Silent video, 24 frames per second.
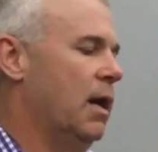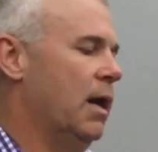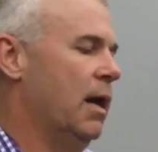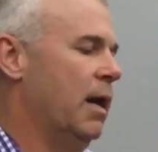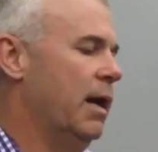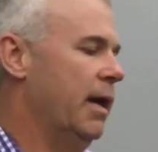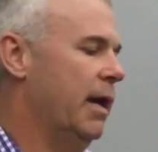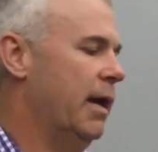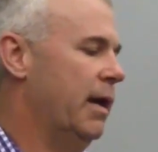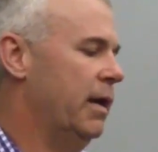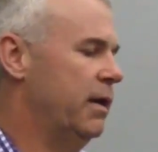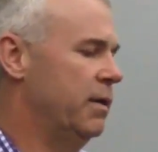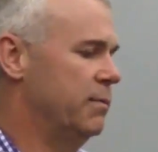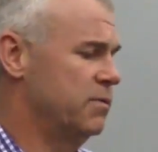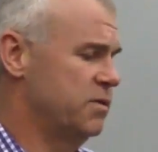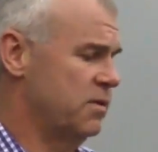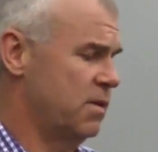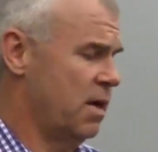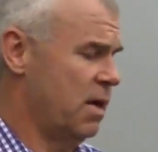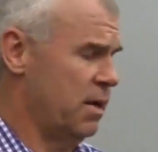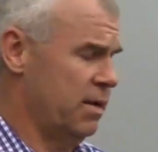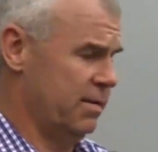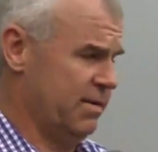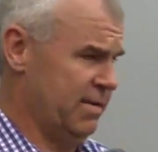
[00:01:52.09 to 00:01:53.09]
I had him
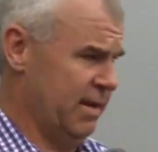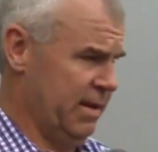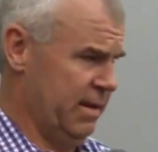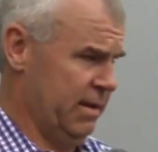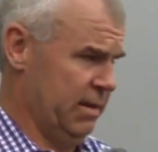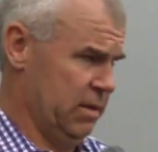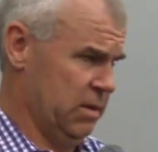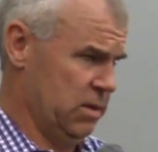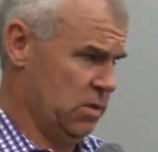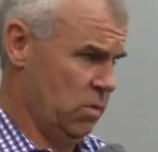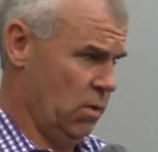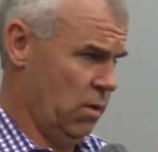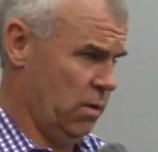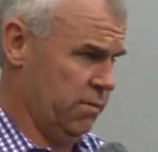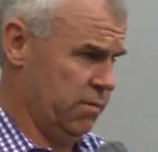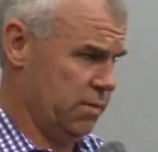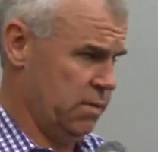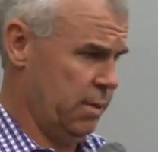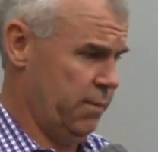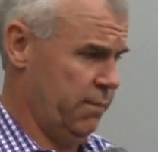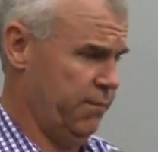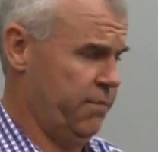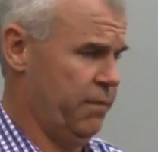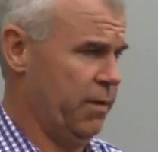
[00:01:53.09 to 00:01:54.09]
start attending a
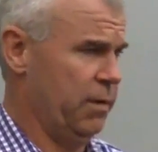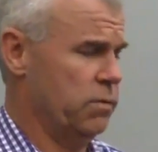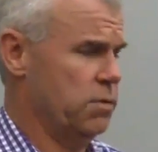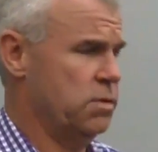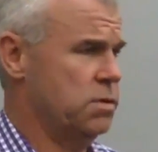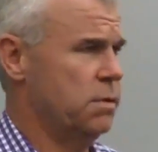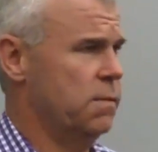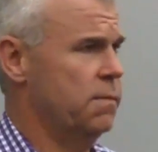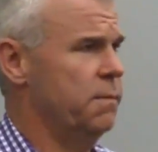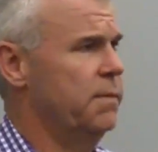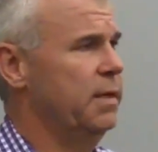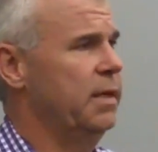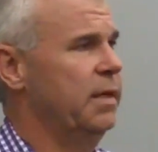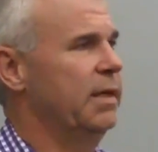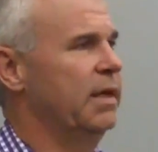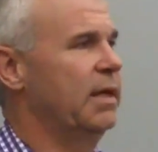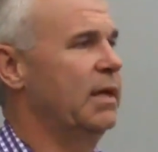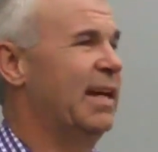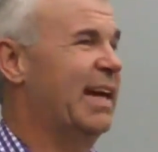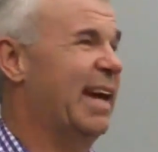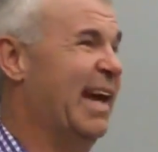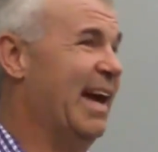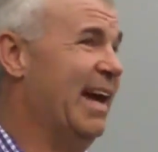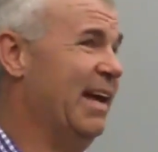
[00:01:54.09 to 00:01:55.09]
twelve-step fellowship meeting,
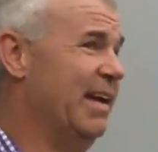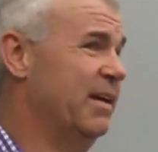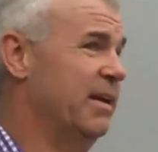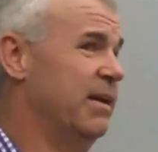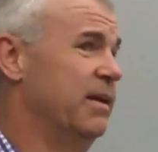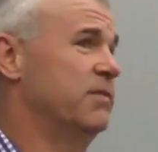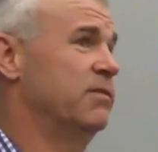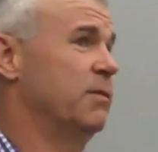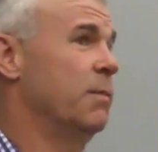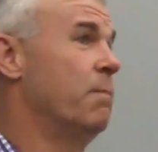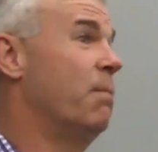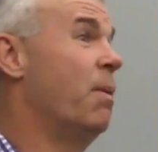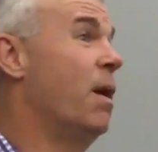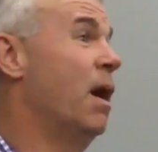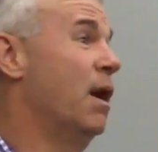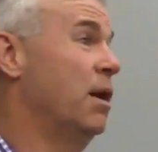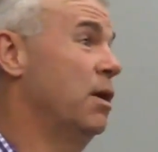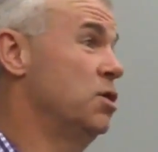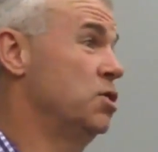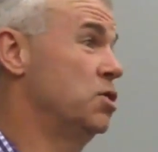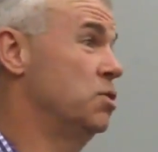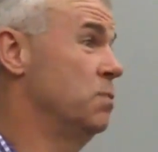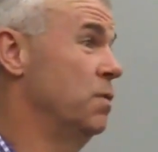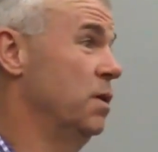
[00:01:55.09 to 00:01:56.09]
kind of as a
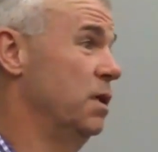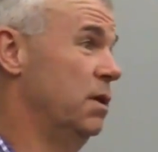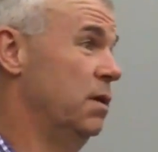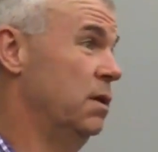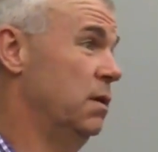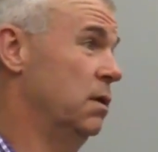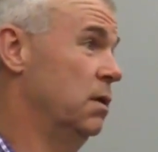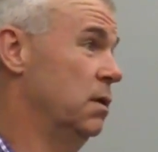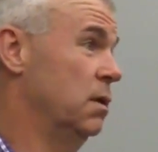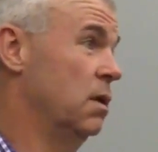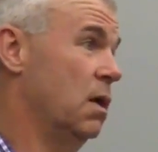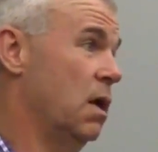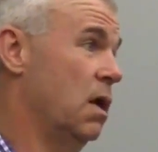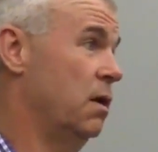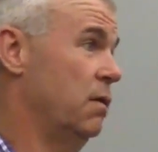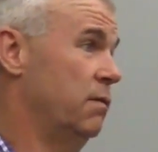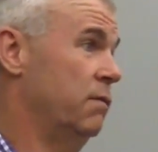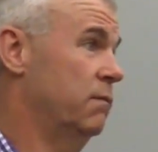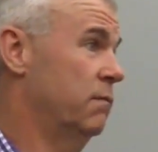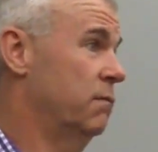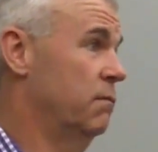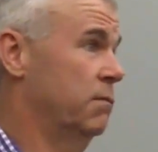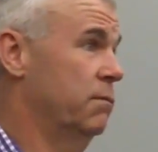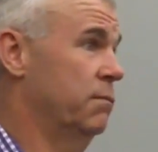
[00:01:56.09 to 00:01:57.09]
punishment,
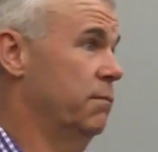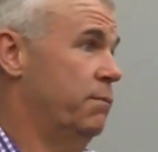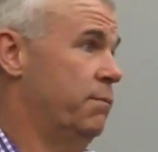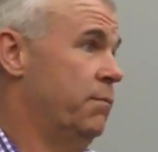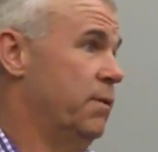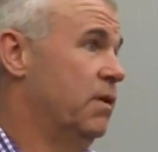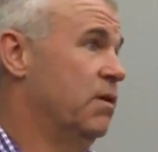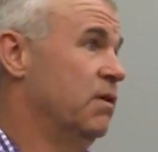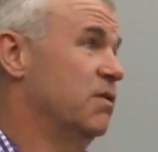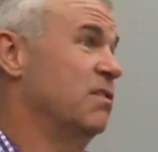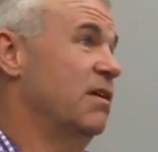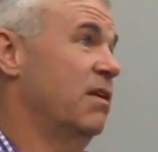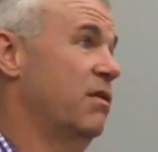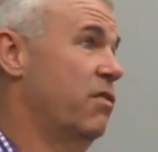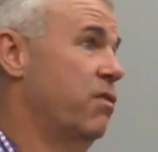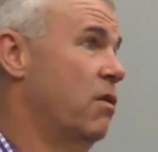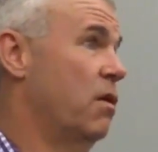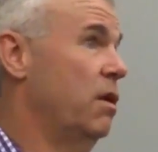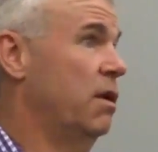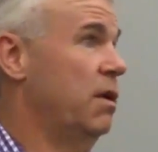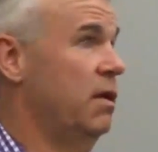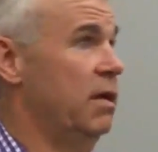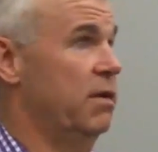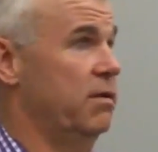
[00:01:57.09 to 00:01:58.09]
not because I
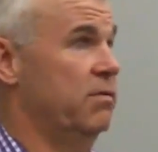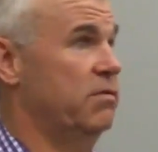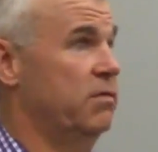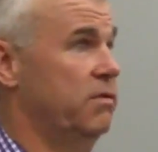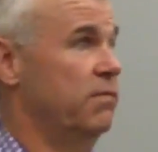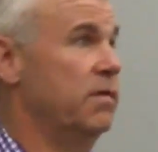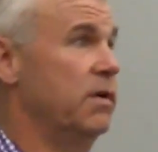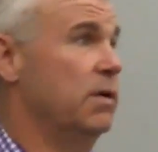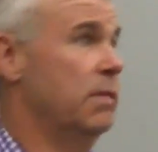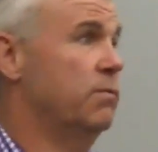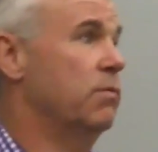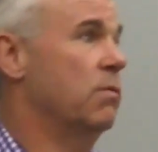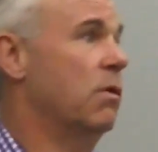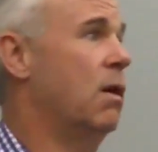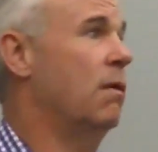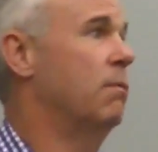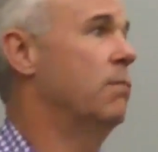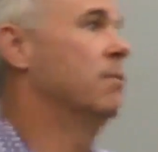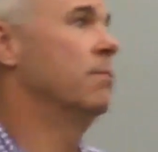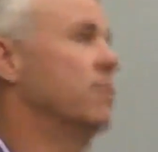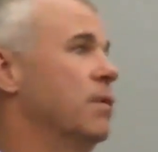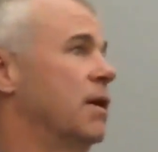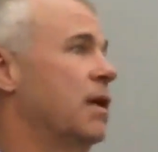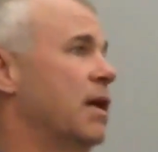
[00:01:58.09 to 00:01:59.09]
thought he had a severe
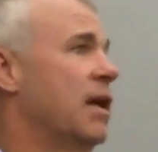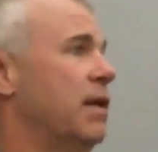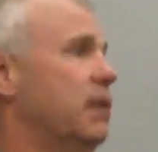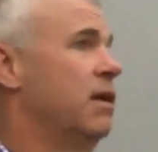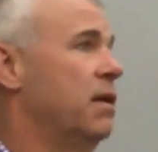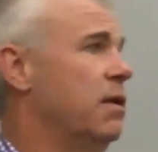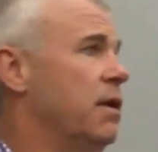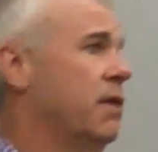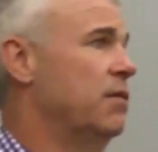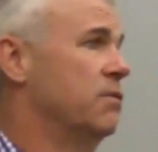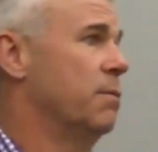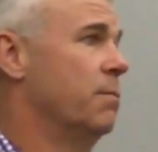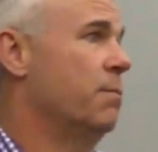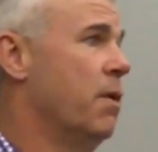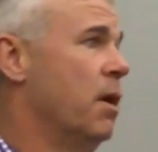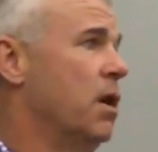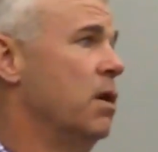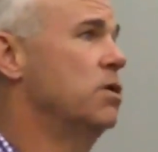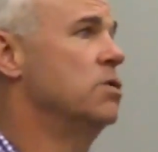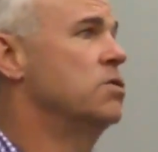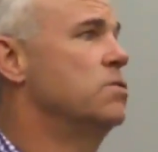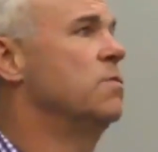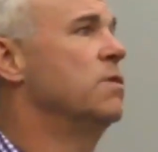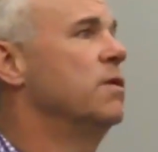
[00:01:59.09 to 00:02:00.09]
problem, but kind of as a
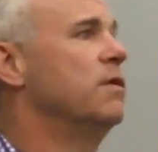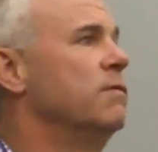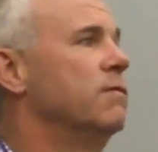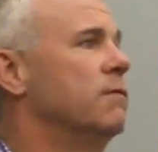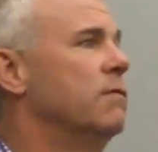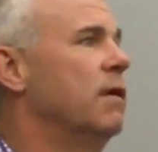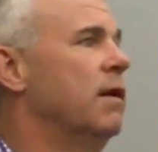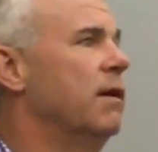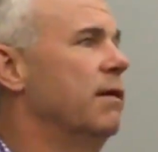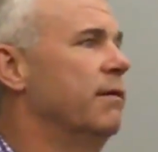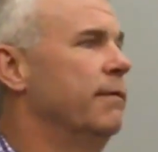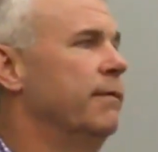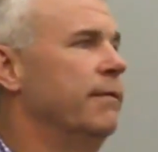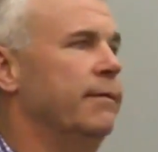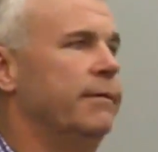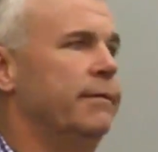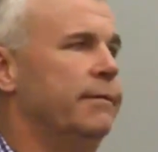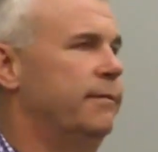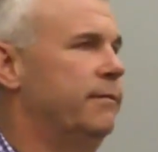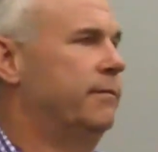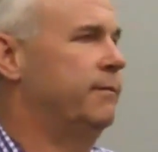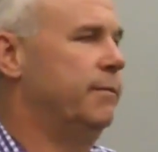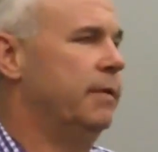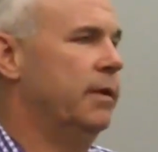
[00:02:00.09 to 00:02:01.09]
punishment rather than,
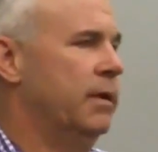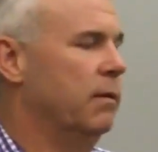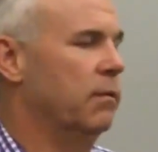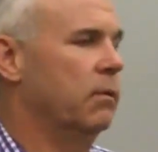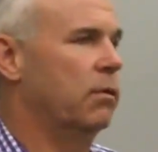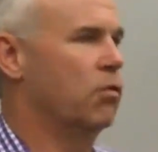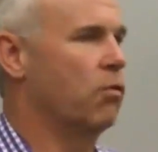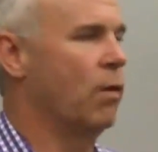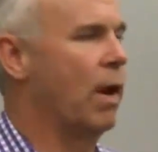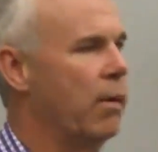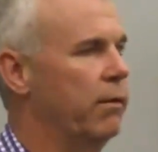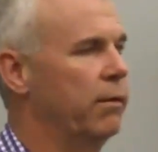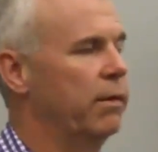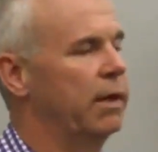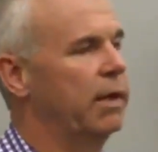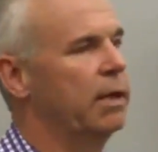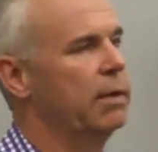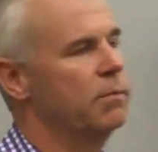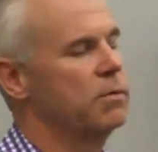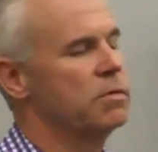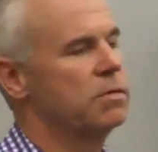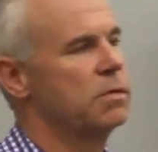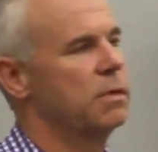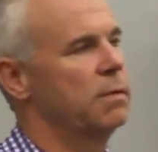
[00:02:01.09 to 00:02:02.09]
you know, grounding
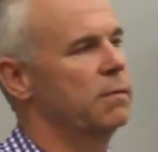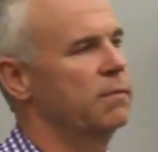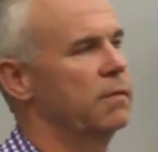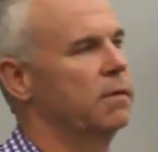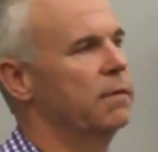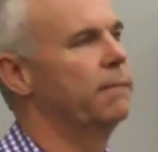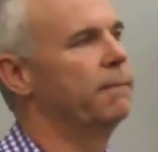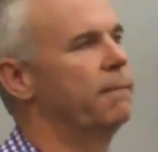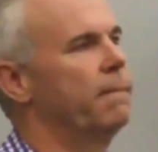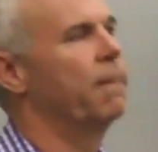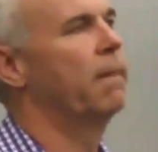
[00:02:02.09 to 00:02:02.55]
him or something.